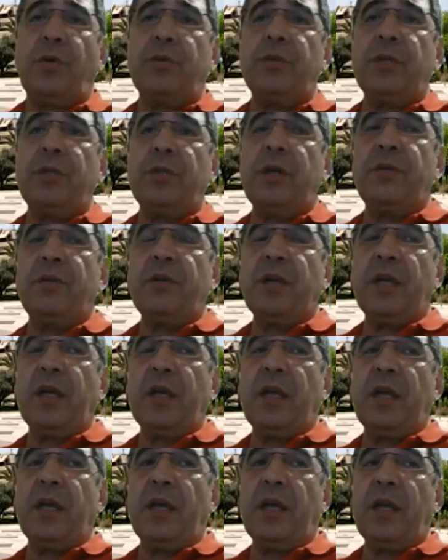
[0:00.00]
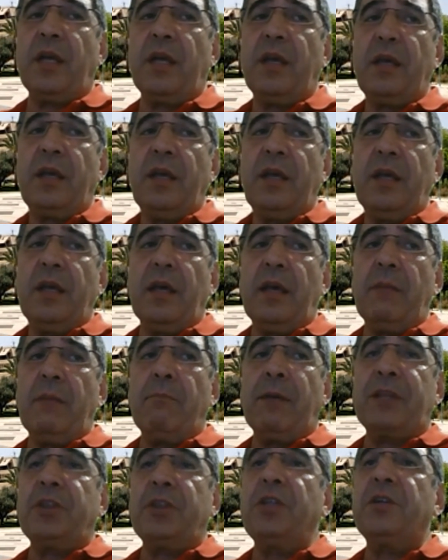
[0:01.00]
on their
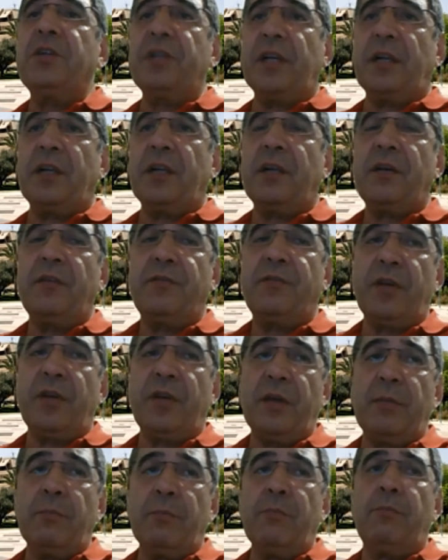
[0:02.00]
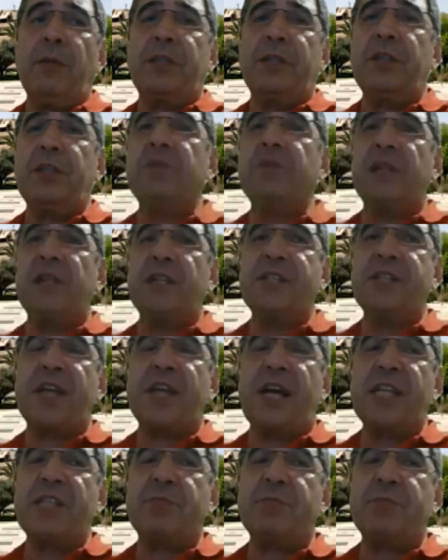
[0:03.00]
material, material
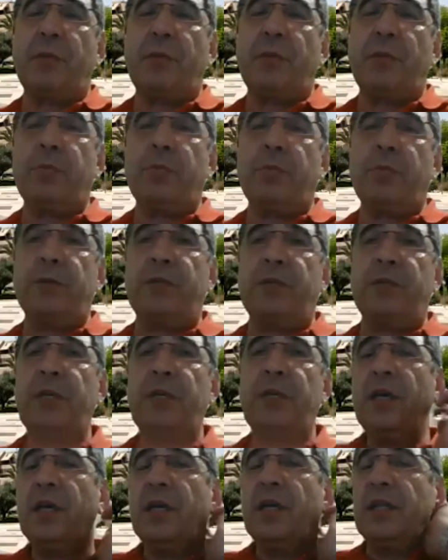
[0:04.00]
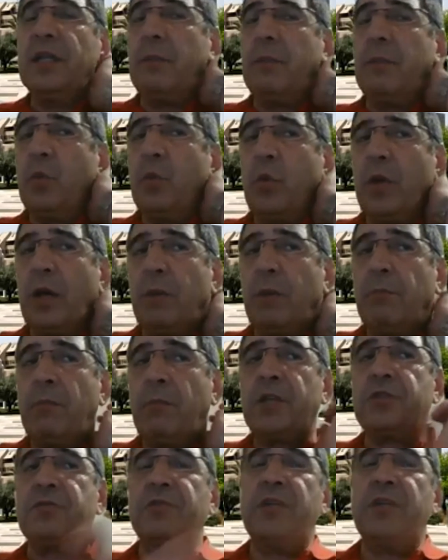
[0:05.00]
science property. Namely, we are
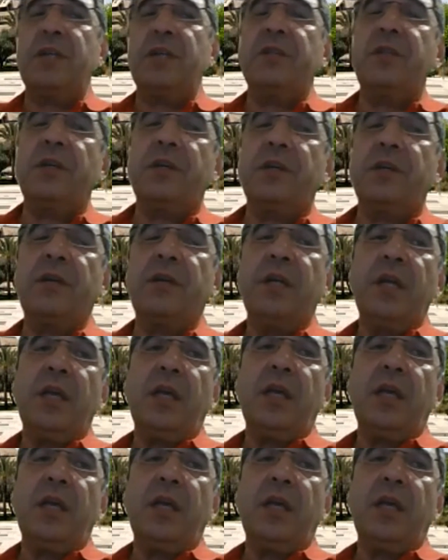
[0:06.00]
measuring their